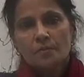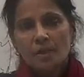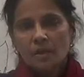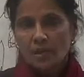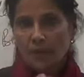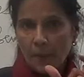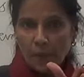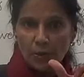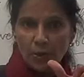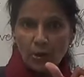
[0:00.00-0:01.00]
They were
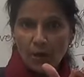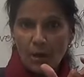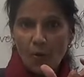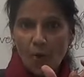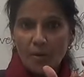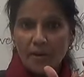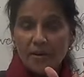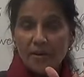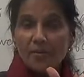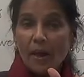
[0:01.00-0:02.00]
particularly awarded
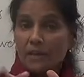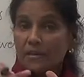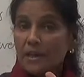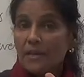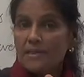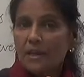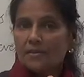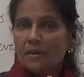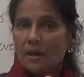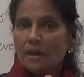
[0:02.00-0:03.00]
by the teasing the
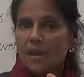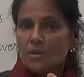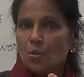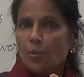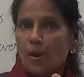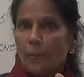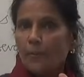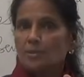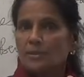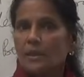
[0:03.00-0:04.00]
others who were
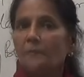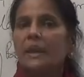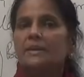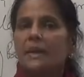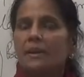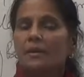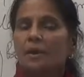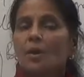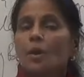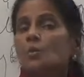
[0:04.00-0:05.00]
opposing the painting.
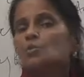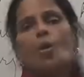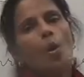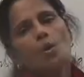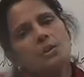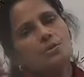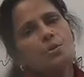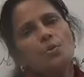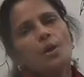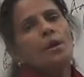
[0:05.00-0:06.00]
So all this was
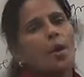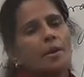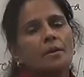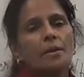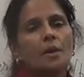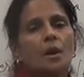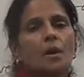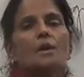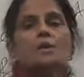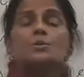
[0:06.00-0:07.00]
going on.
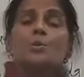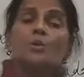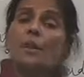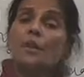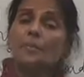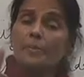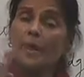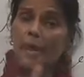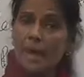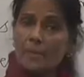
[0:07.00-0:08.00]
So the
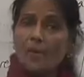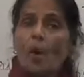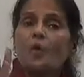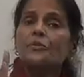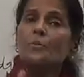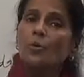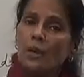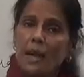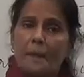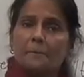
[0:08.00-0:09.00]
aim of the Mughal
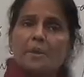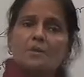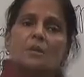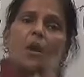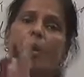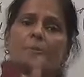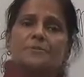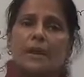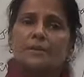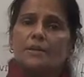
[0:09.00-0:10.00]
emperors, the
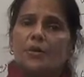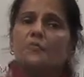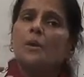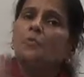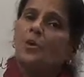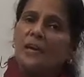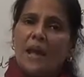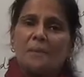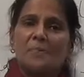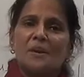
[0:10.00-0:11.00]
objective of the Mughal
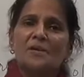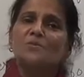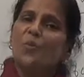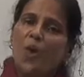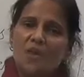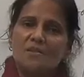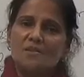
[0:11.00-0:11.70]
emperors was